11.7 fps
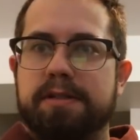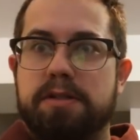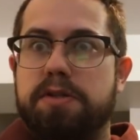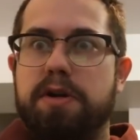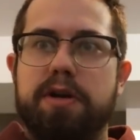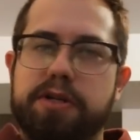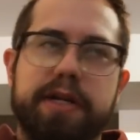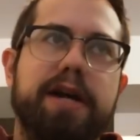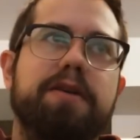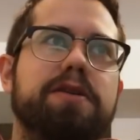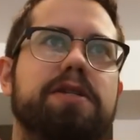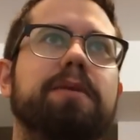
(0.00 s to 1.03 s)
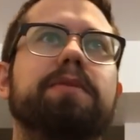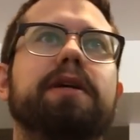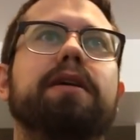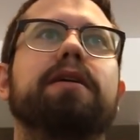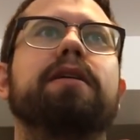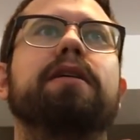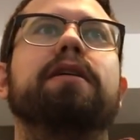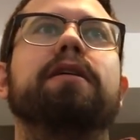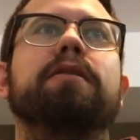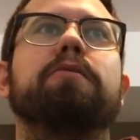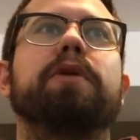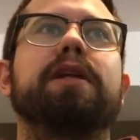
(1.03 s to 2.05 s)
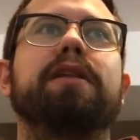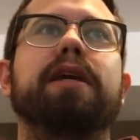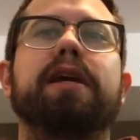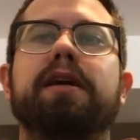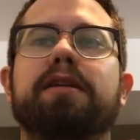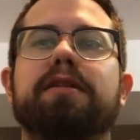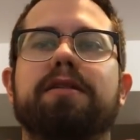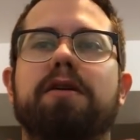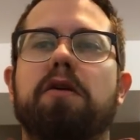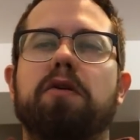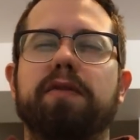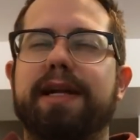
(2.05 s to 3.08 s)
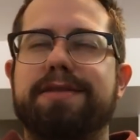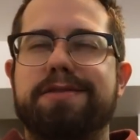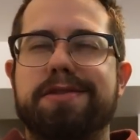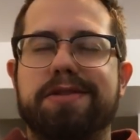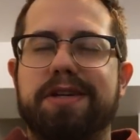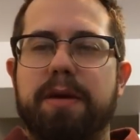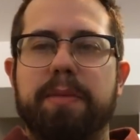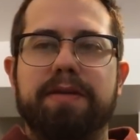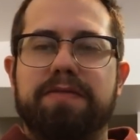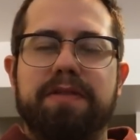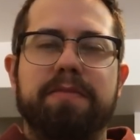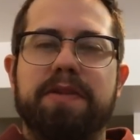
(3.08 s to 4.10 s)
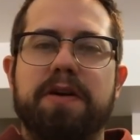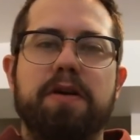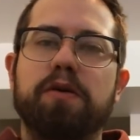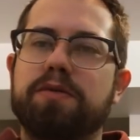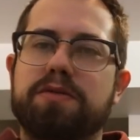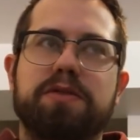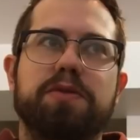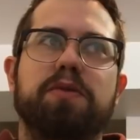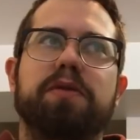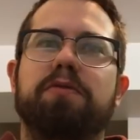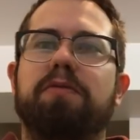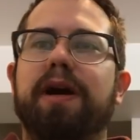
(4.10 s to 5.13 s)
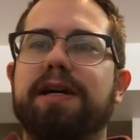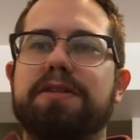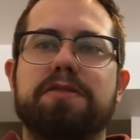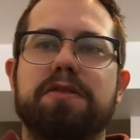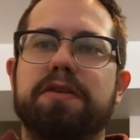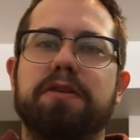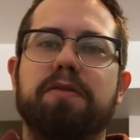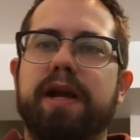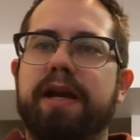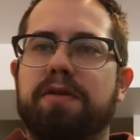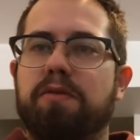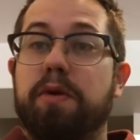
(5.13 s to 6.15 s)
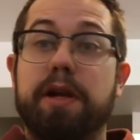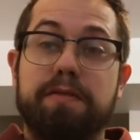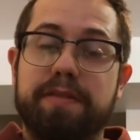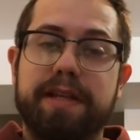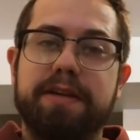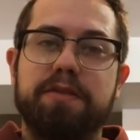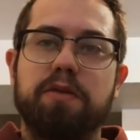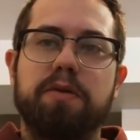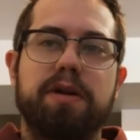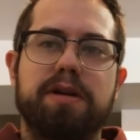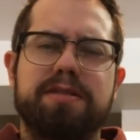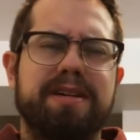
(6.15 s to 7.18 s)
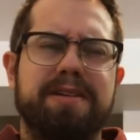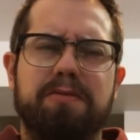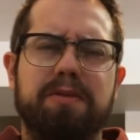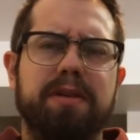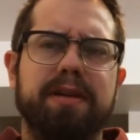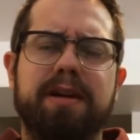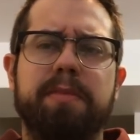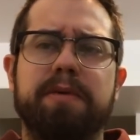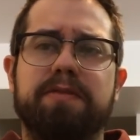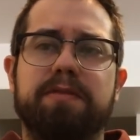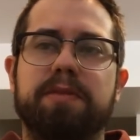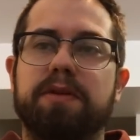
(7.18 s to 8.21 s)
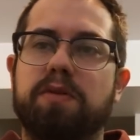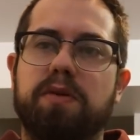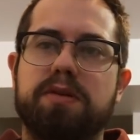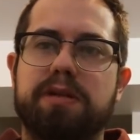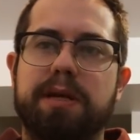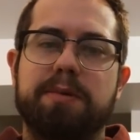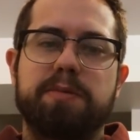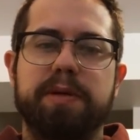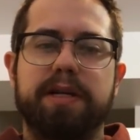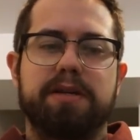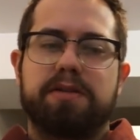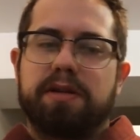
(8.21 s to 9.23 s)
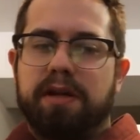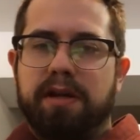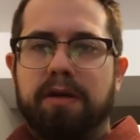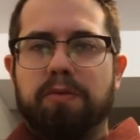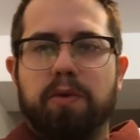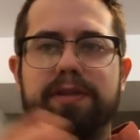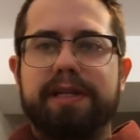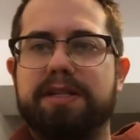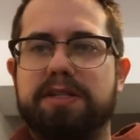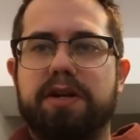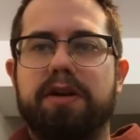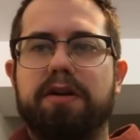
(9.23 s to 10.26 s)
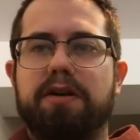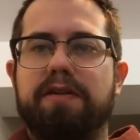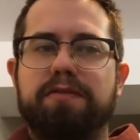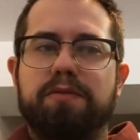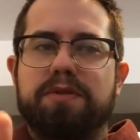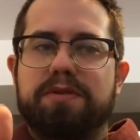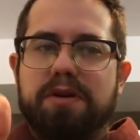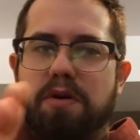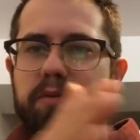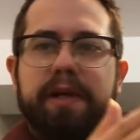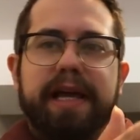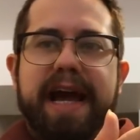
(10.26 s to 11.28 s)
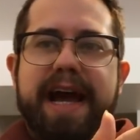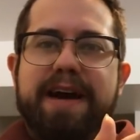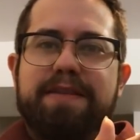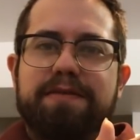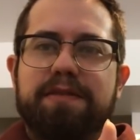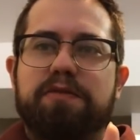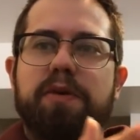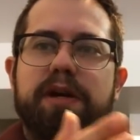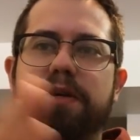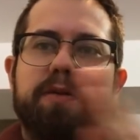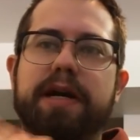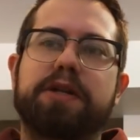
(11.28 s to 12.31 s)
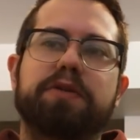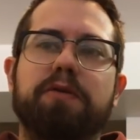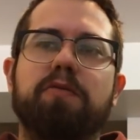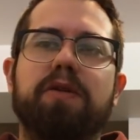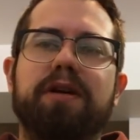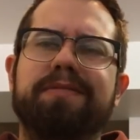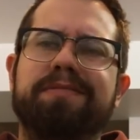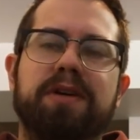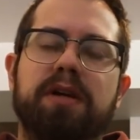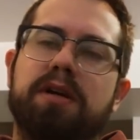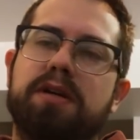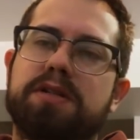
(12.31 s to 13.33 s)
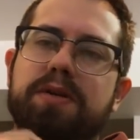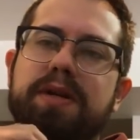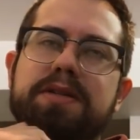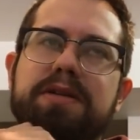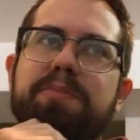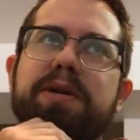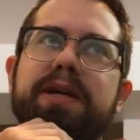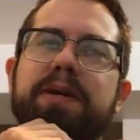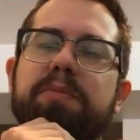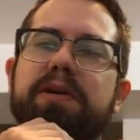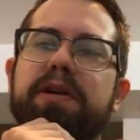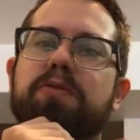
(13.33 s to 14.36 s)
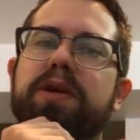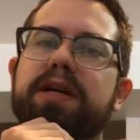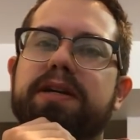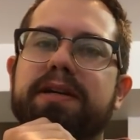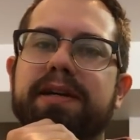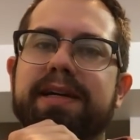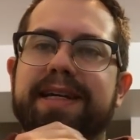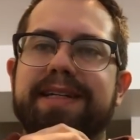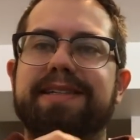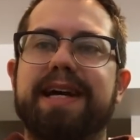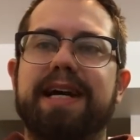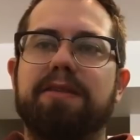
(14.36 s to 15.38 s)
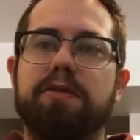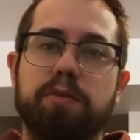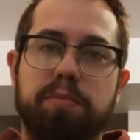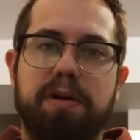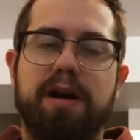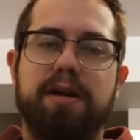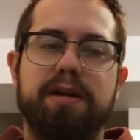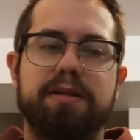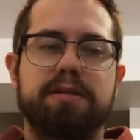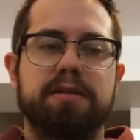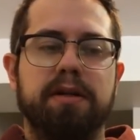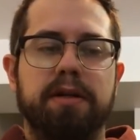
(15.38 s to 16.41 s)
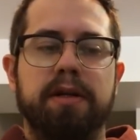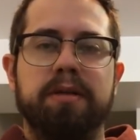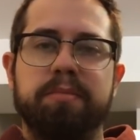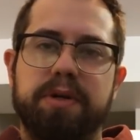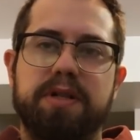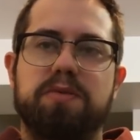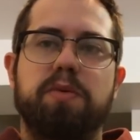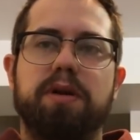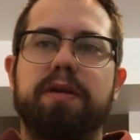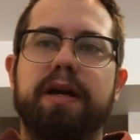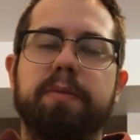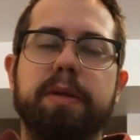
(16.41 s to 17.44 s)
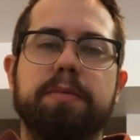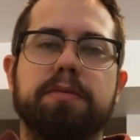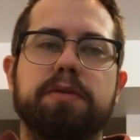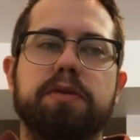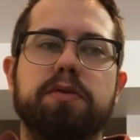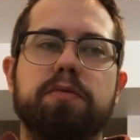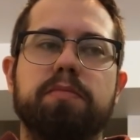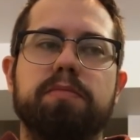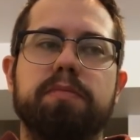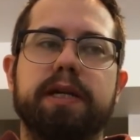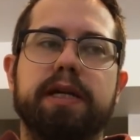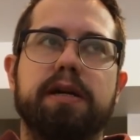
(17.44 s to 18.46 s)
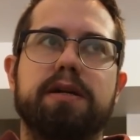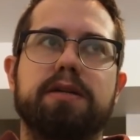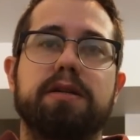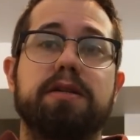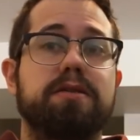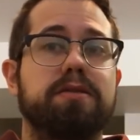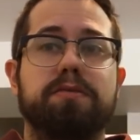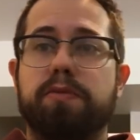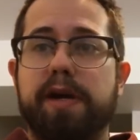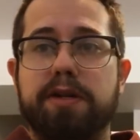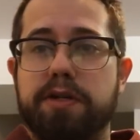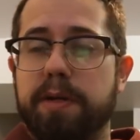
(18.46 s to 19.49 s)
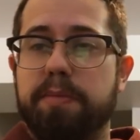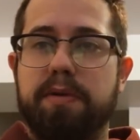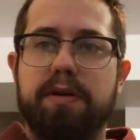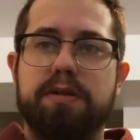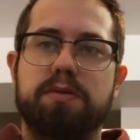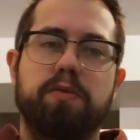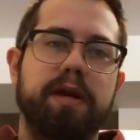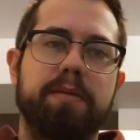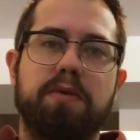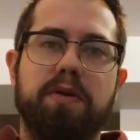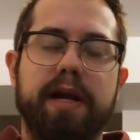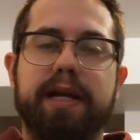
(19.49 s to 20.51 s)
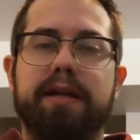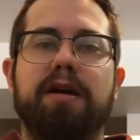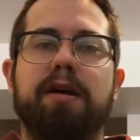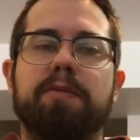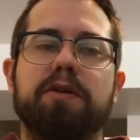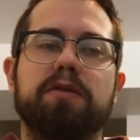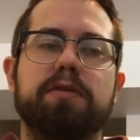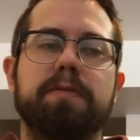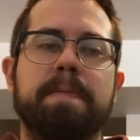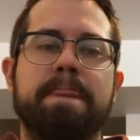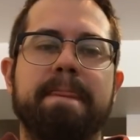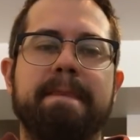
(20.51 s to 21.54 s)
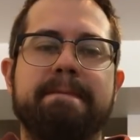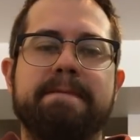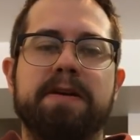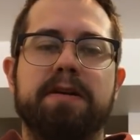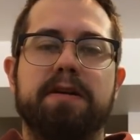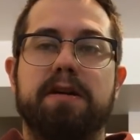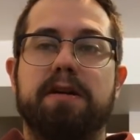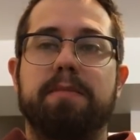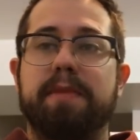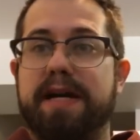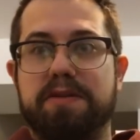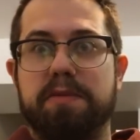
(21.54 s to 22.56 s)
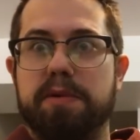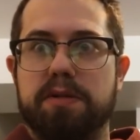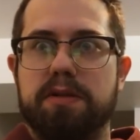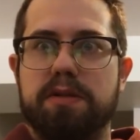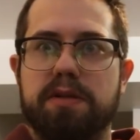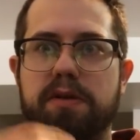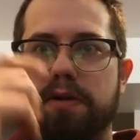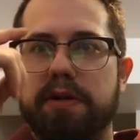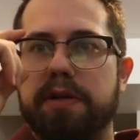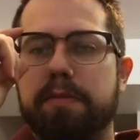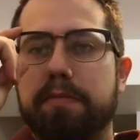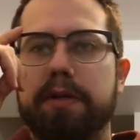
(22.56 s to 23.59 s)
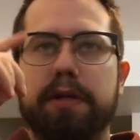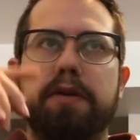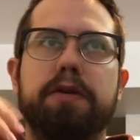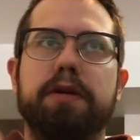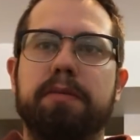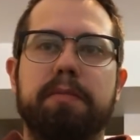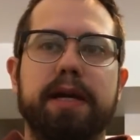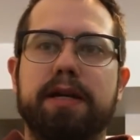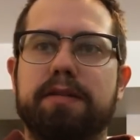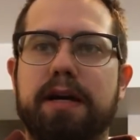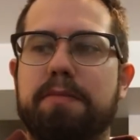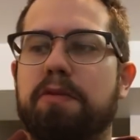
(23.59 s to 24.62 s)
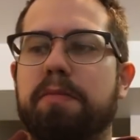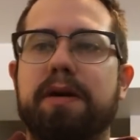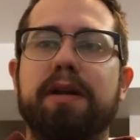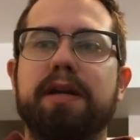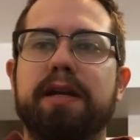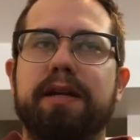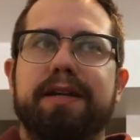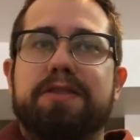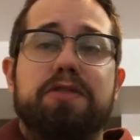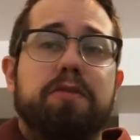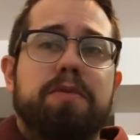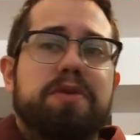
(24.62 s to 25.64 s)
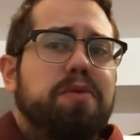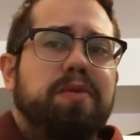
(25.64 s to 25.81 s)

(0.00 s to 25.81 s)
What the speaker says: starch count or something, when in the end, all that's just coming from the oats or the rice or the grain or whatever they grew it on. It's not really coming from the cordyceps, because what they started off was only half of what you actually want. So it ends up being a pretty weak, dilute product. But it's what a lot of people do because it's way cheaper, it's way more economical. As a business owner, you can make a lot more money, and consumers